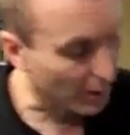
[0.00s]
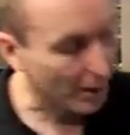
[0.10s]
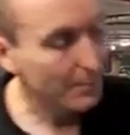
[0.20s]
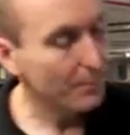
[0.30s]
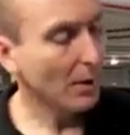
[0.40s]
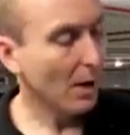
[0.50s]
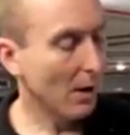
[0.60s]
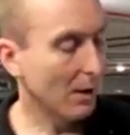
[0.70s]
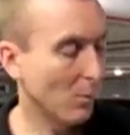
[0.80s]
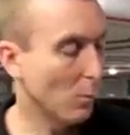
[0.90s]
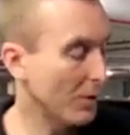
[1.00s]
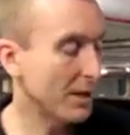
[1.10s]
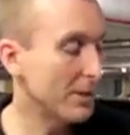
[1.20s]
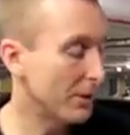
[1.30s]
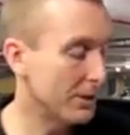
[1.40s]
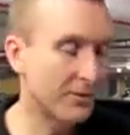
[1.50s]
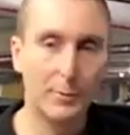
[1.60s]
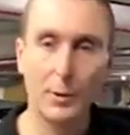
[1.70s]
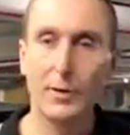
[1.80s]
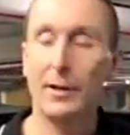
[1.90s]
spray. With any adhesive
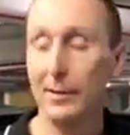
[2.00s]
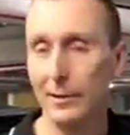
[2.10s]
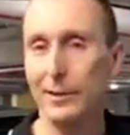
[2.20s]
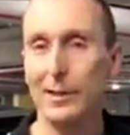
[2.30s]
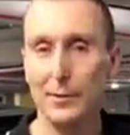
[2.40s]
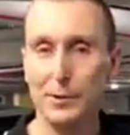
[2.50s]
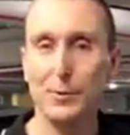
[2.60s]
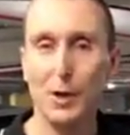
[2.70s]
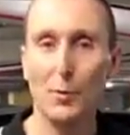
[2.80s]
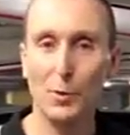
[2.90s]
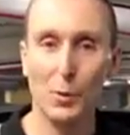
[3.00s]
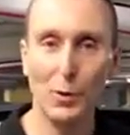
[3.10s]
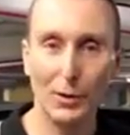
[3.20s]
remover, give it some time to